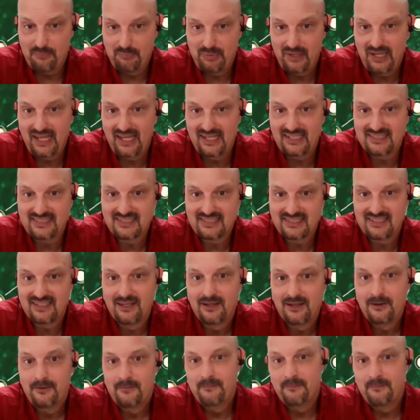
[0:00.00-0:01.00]
piece,
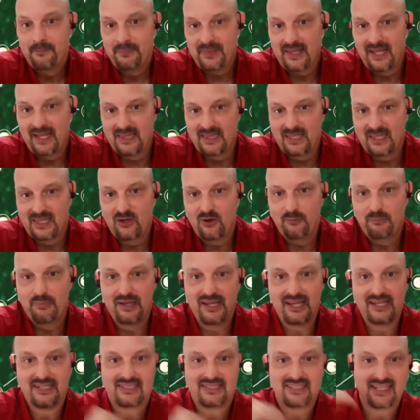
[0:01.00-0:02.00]
that little
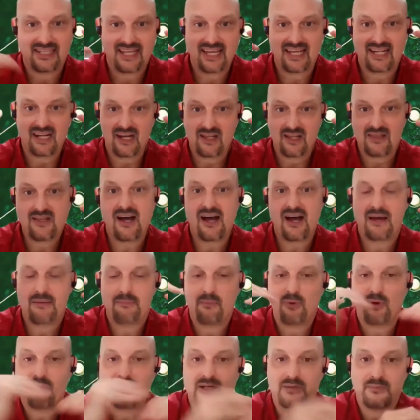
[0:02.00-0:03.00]
bit, to get a lot
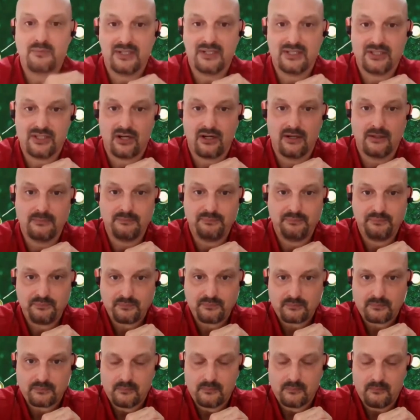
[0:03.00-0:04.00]
more in return,
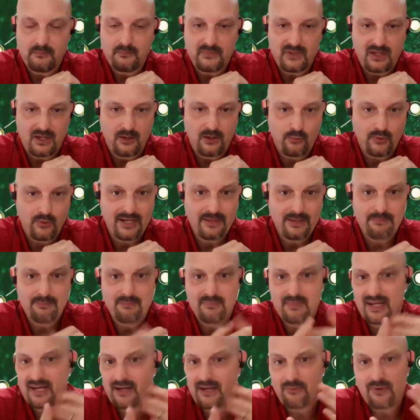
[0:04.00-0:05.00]
right?
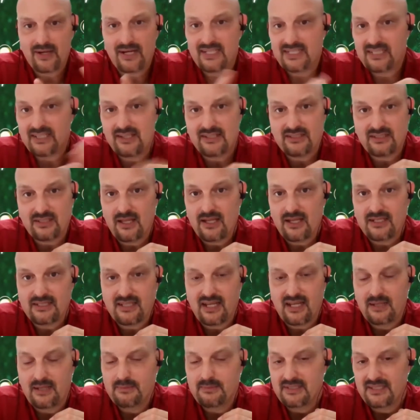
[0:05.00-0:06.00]
And I run into this a lot of
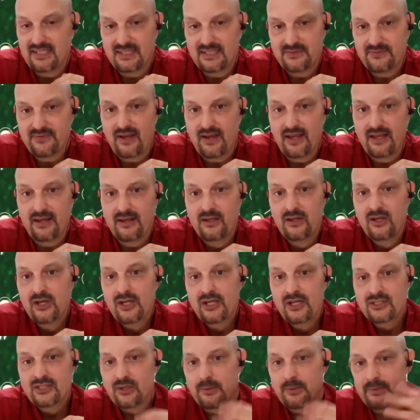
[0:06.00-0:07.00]
times, and that's fine.
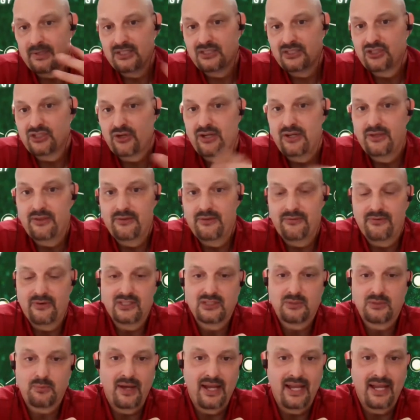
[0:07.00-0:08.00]
So I'm going to show you the
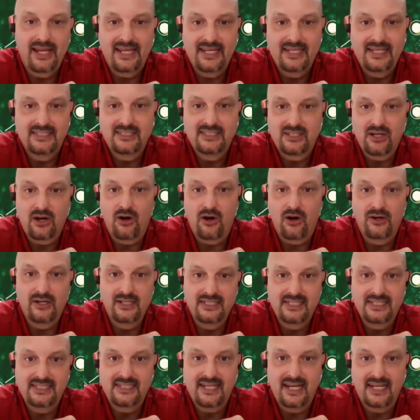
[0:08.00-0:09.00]
first way is
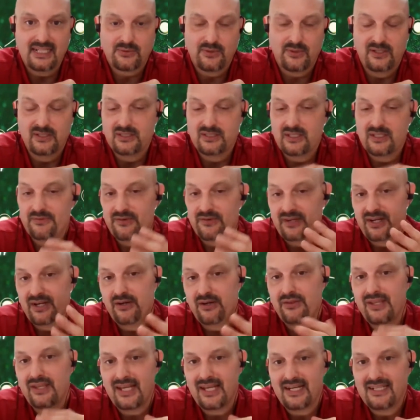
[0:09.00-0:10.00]
R&D tax rates. If you're here
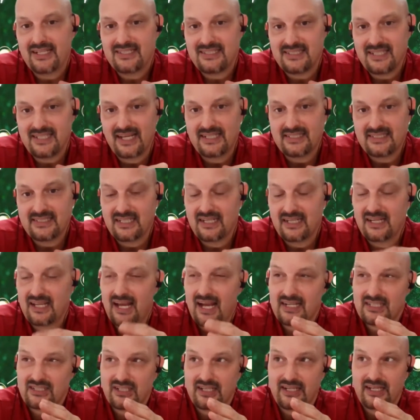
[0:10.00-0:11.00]
in the United States, and
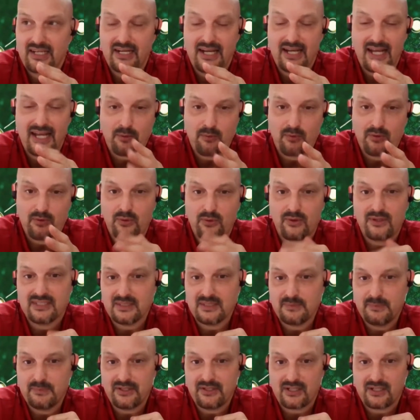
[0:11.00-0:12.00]
actually in Ecuador and
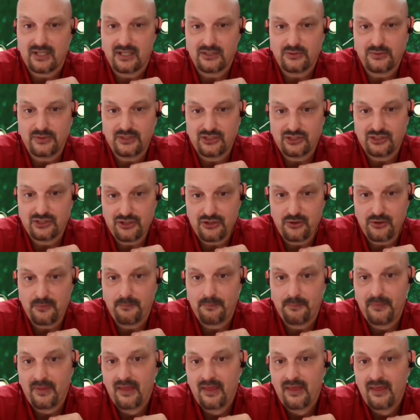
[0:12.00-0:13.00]
some other countries
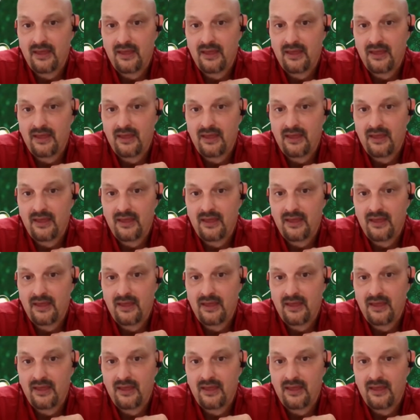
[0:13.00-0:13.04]
too,